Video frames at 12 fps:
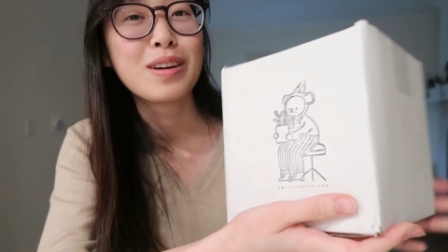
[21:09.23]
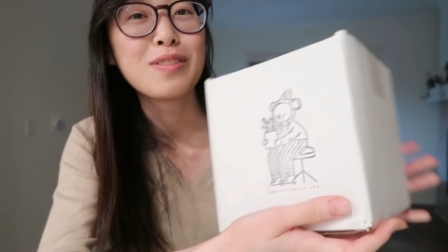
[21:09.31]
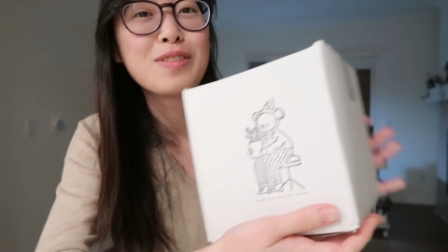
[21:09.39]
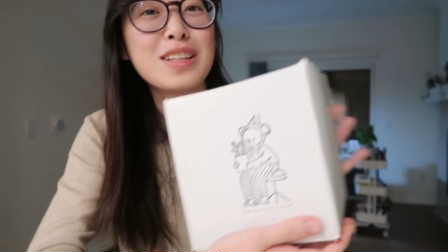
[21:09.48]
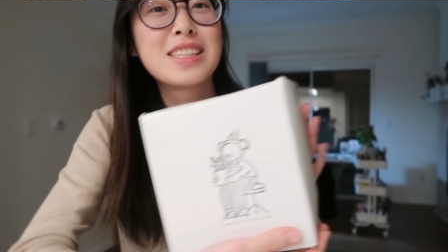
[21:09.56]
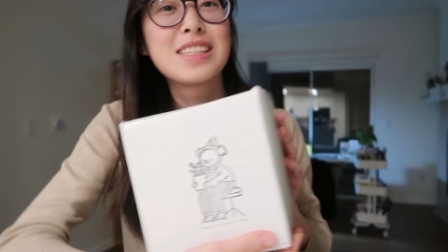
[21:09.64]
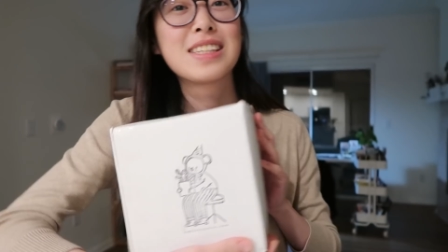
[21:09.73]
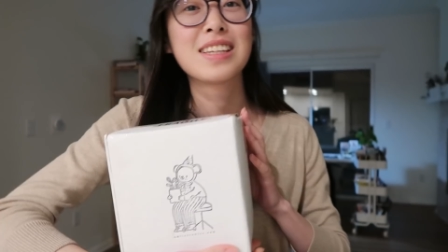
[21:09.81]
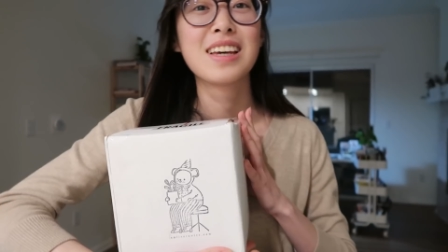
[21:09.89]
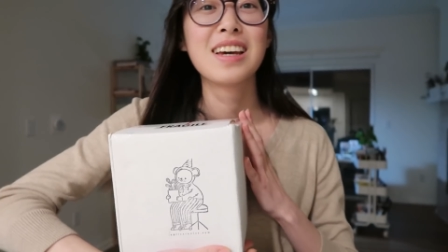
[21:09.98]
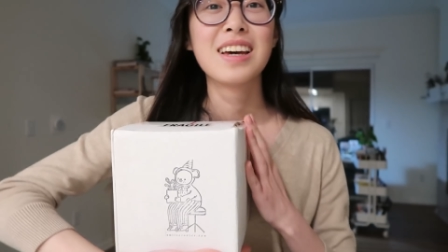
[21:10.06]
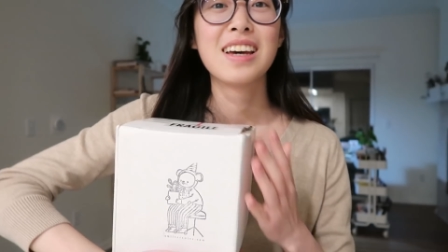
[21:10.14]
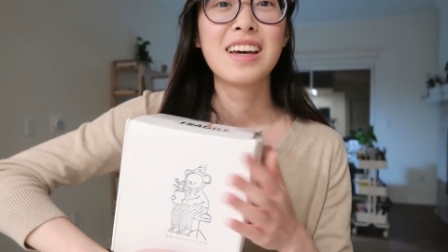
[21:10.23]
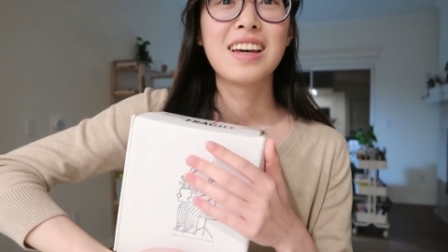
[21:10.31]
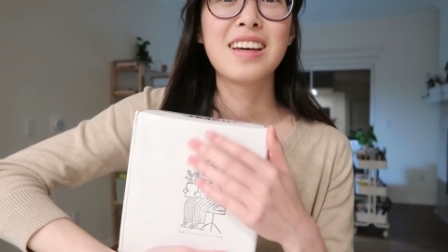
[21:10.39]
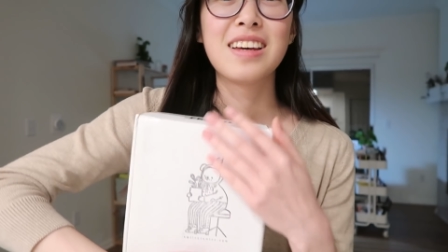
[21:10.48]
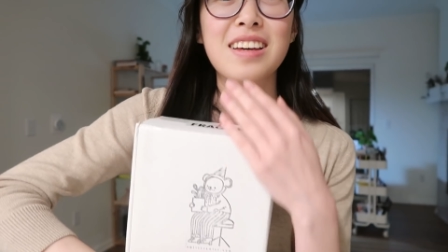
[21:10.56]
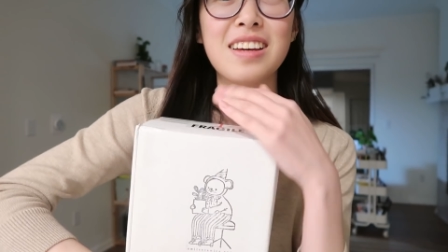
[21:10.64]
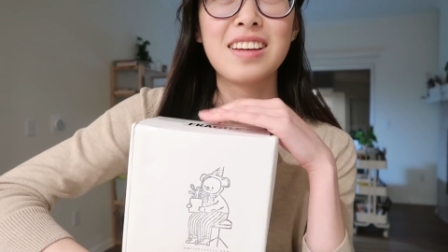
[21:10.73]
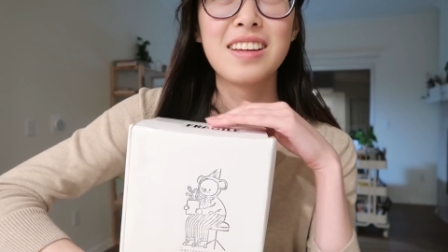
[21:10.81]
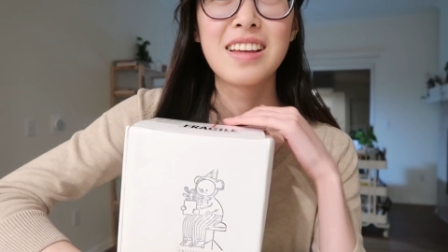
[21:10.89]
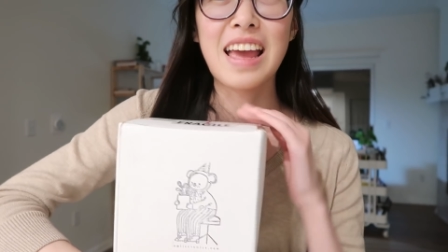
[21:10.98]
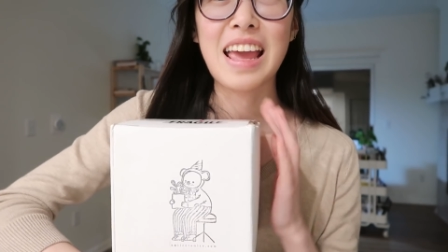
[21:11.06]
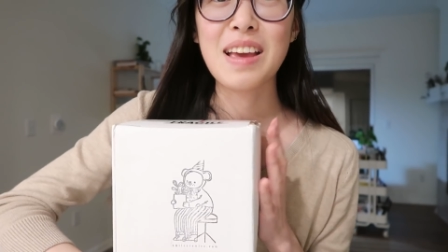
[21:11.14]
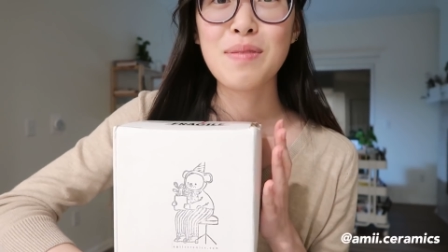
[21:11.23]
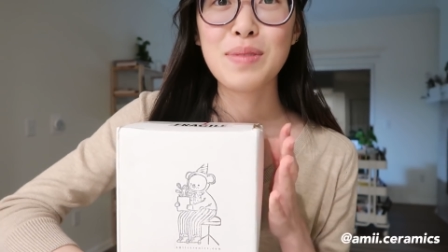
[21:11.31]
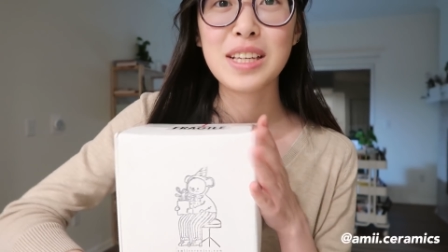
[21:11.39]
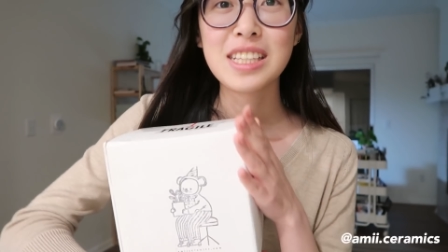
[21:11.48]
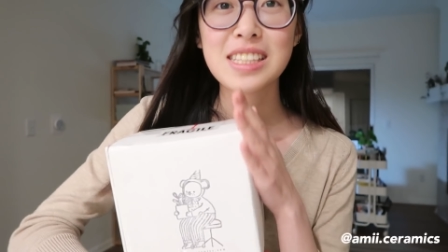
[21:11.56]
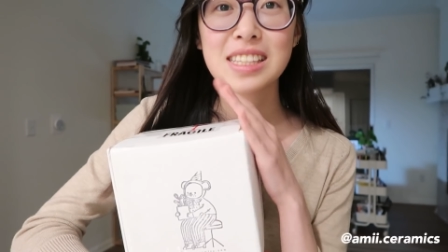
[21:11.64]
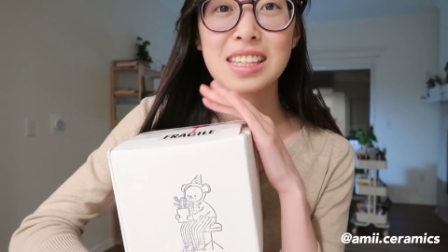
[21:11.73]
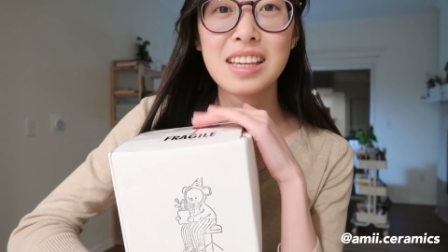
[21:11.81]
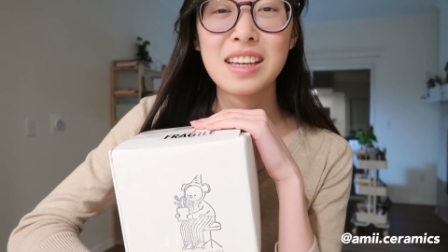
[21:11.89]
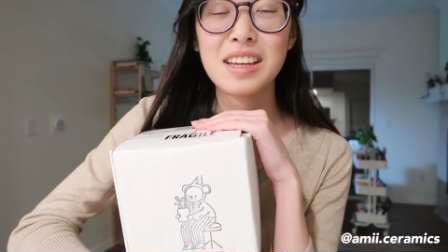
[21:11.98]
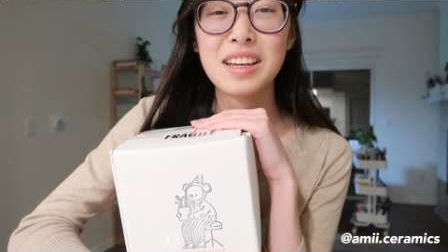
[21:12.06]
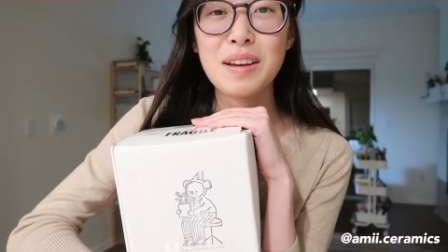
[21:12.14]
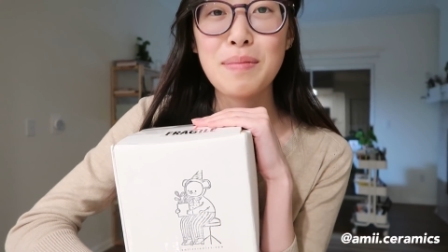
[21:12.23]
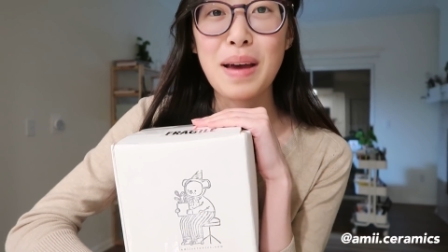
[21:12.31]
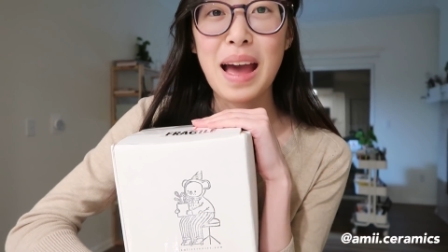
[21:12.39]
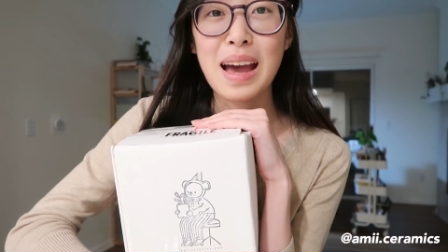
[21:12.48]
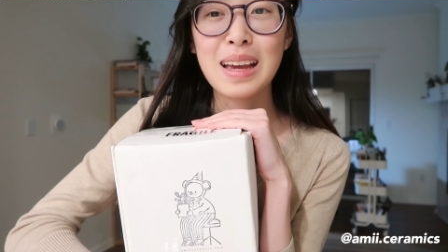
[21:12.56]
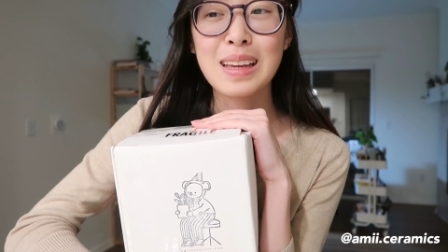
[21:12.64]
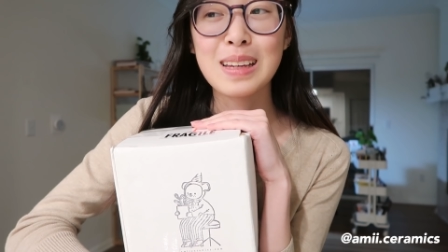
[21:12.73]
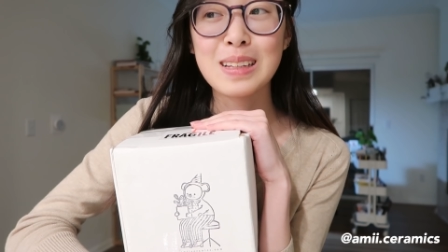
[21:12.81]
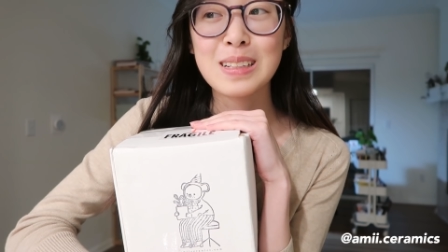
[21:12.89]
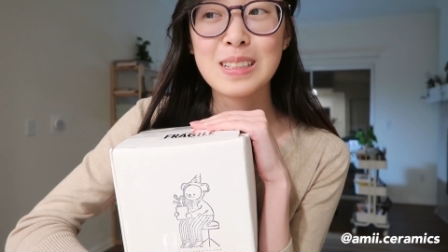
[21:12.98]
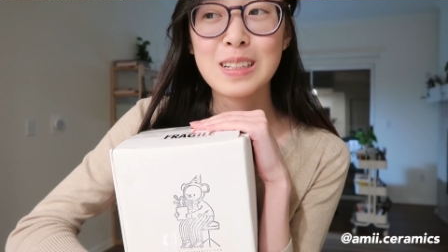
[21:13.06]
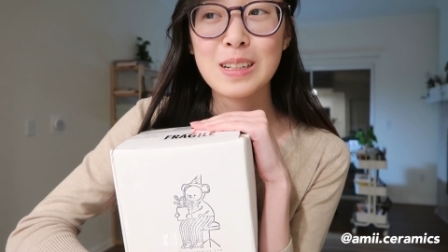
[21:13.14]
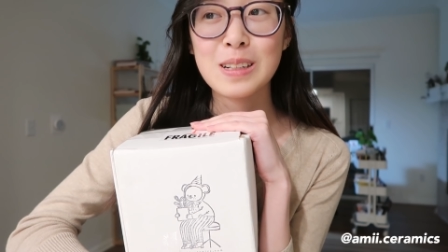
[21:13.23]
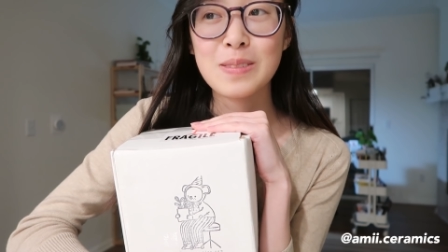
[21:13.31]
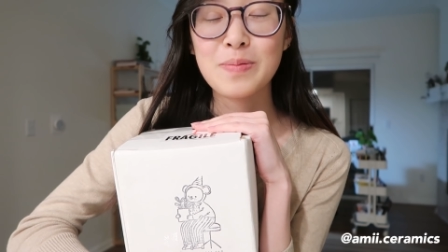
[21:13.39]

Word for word: What if it's Amy's package?"